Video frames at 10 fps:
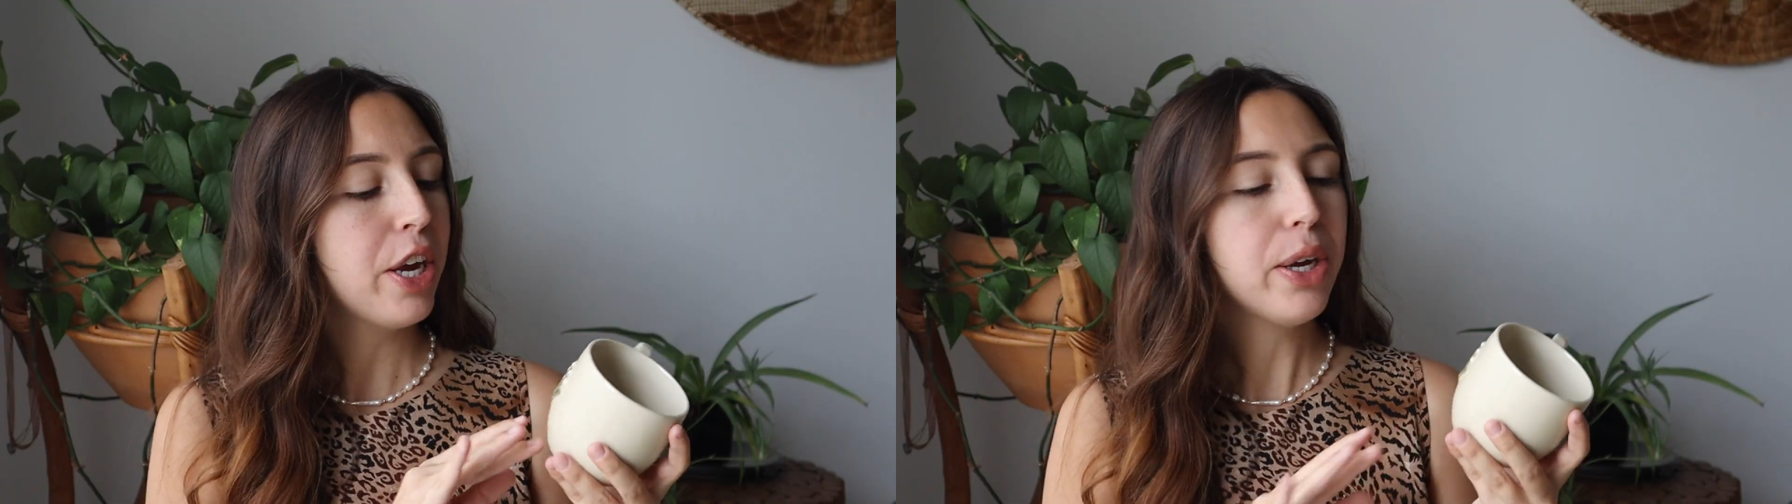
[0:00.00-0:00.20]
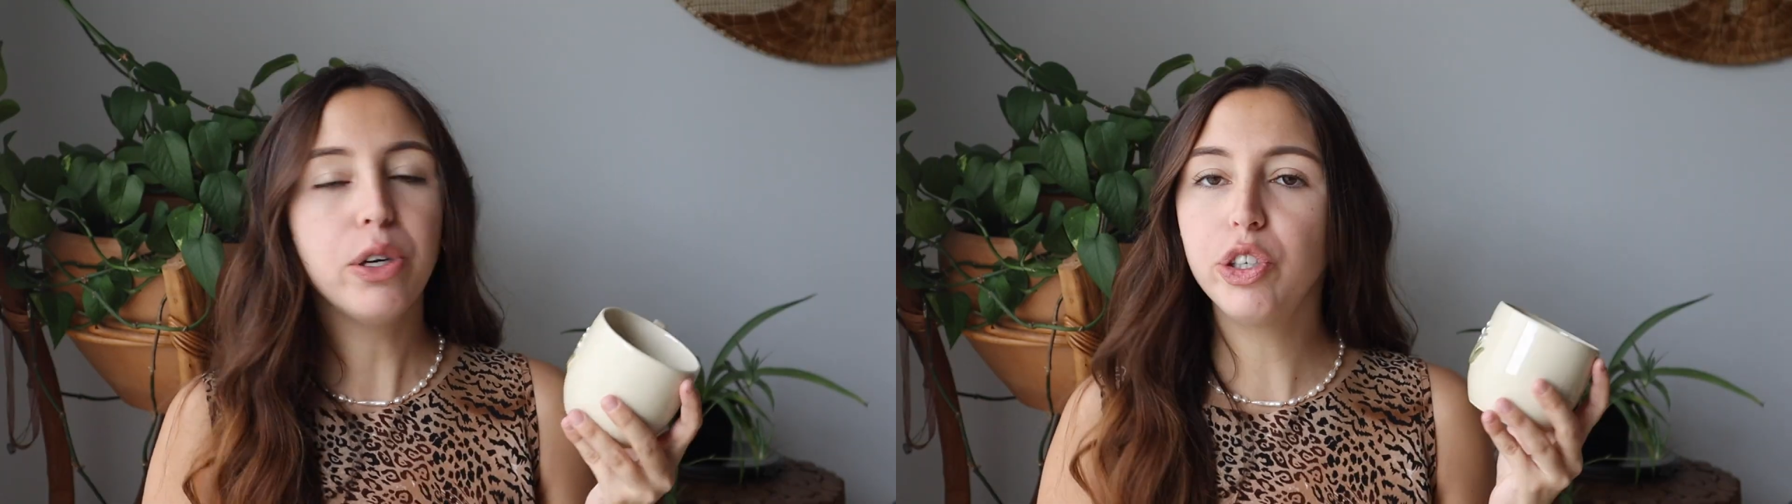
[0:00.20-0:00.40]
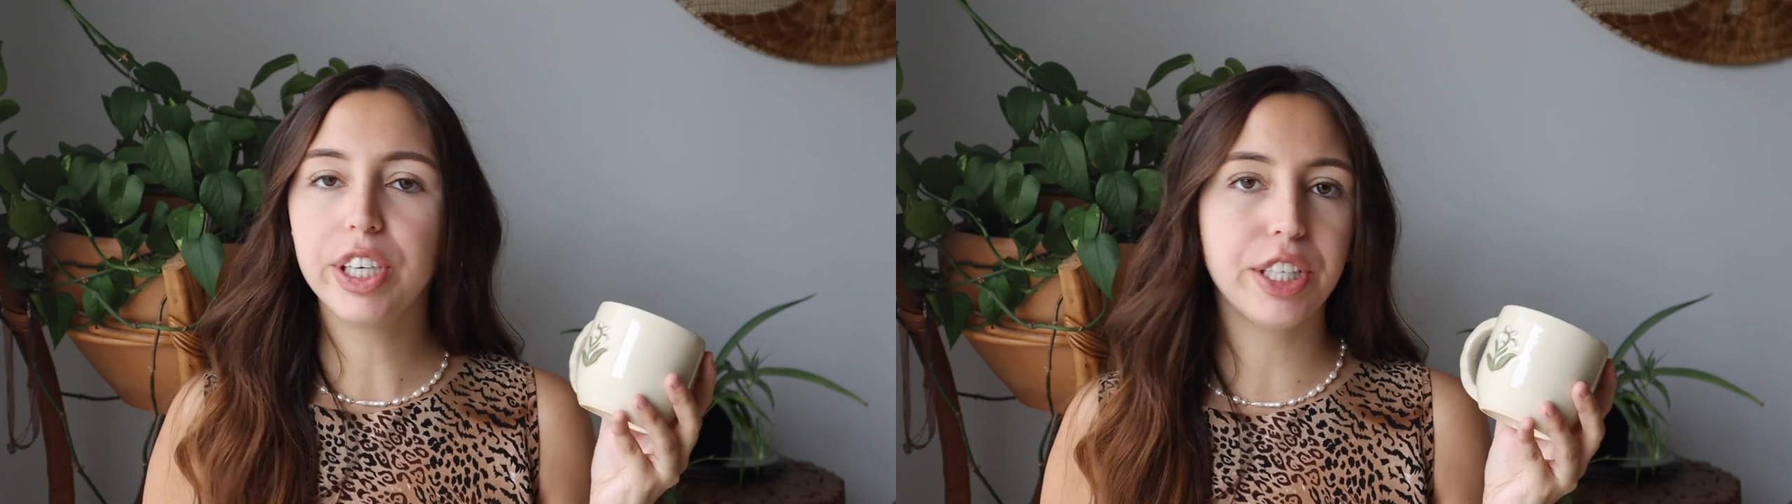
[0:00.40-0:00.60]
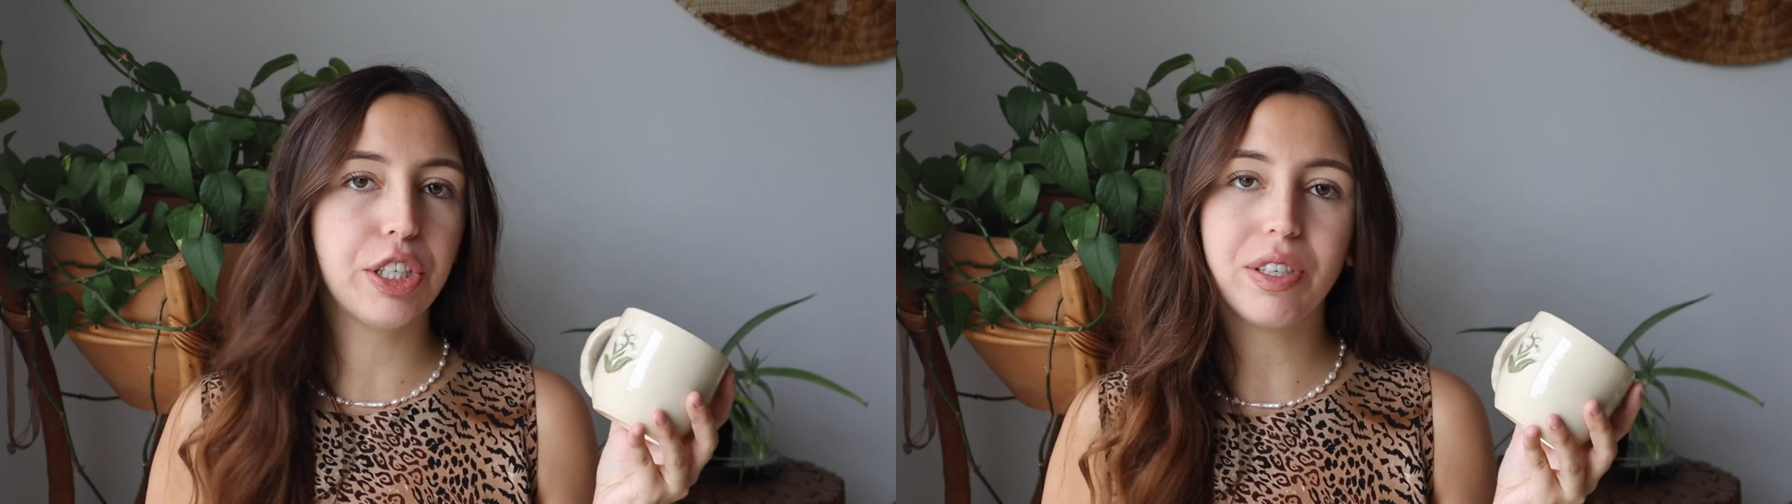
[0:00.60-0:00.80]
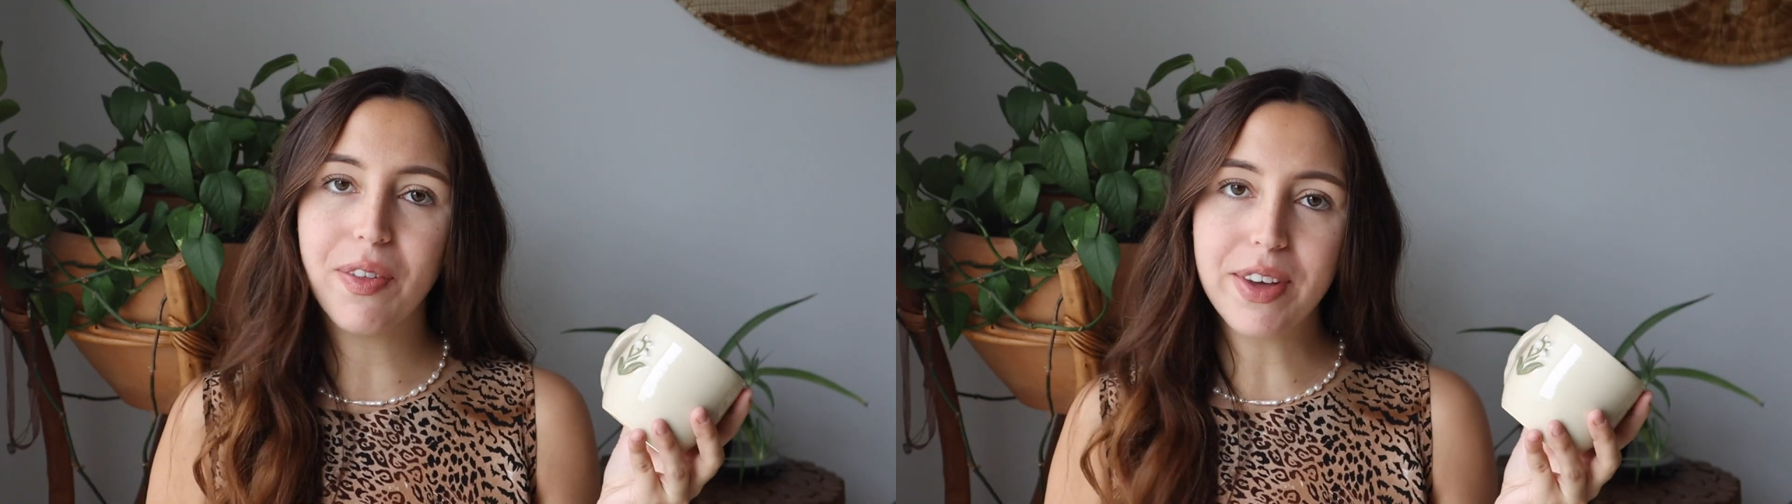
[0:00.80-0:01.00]
usually
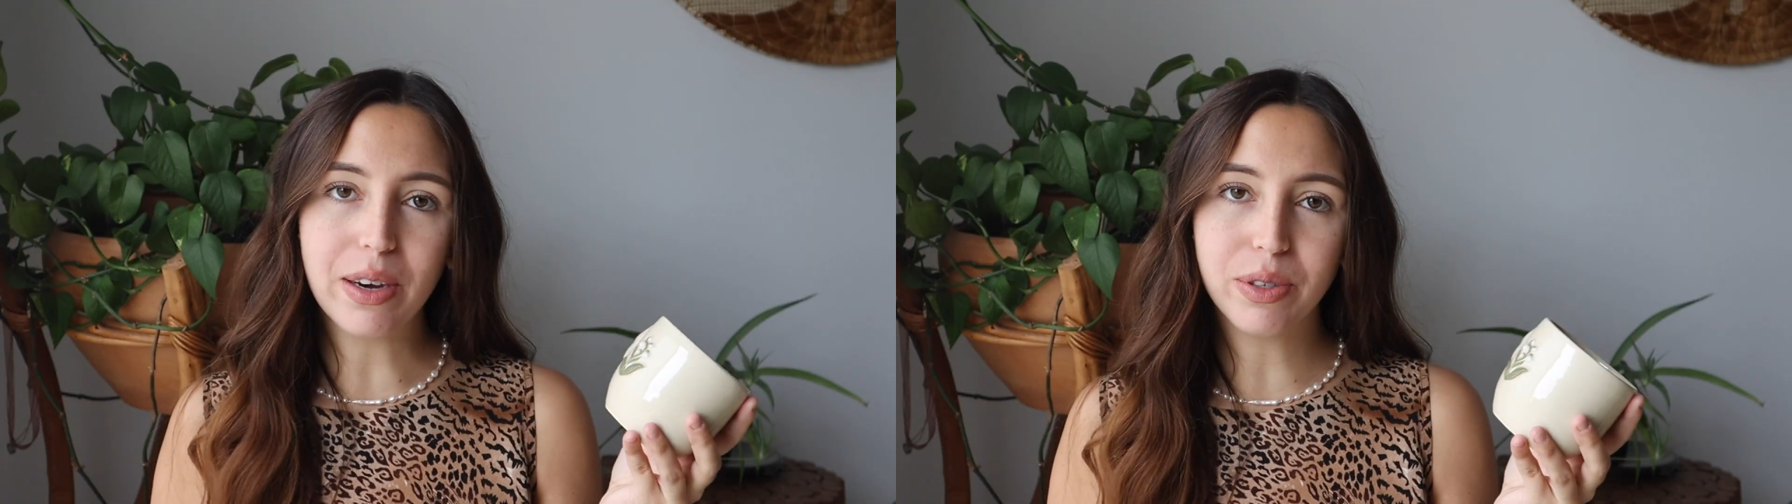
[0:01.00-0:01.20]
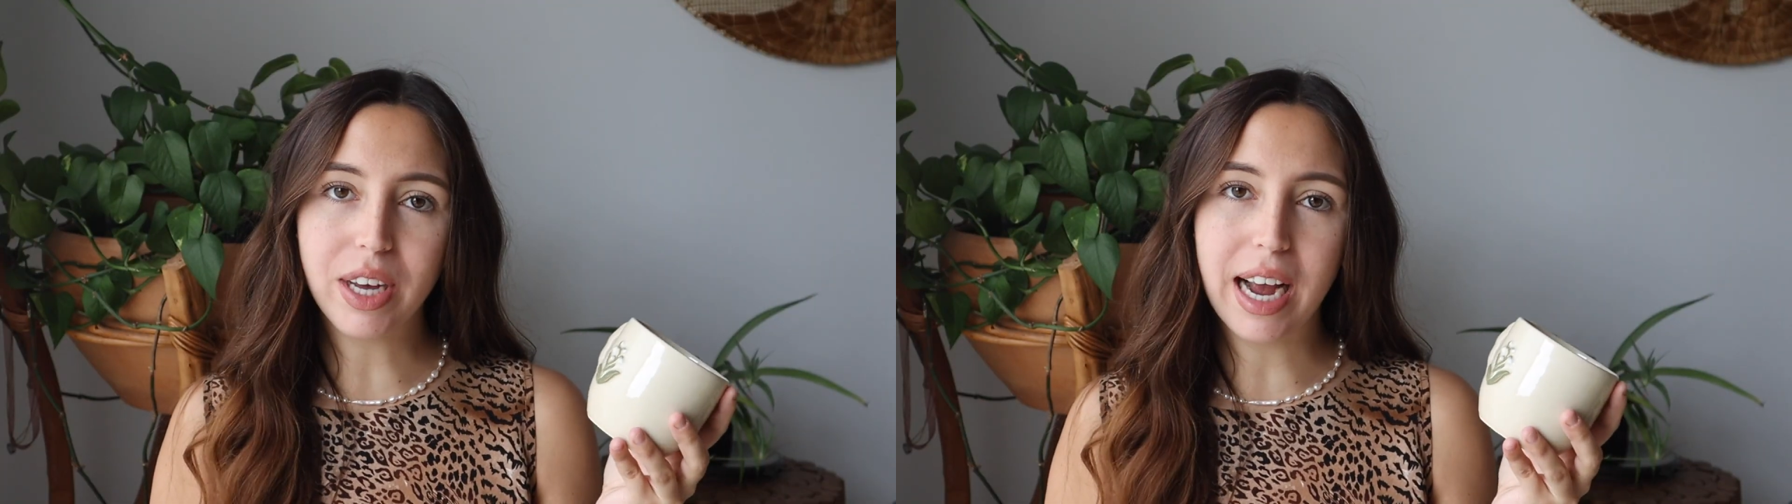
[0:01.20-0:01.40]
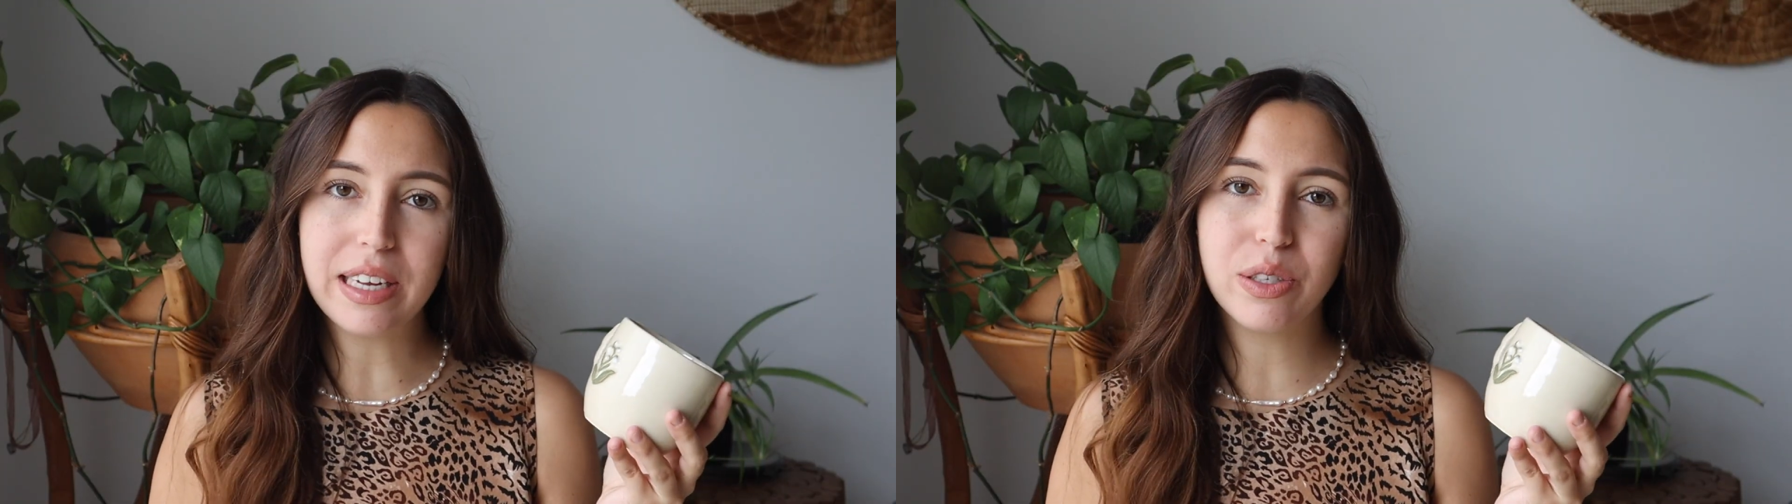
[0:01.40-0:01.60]
just on the outside,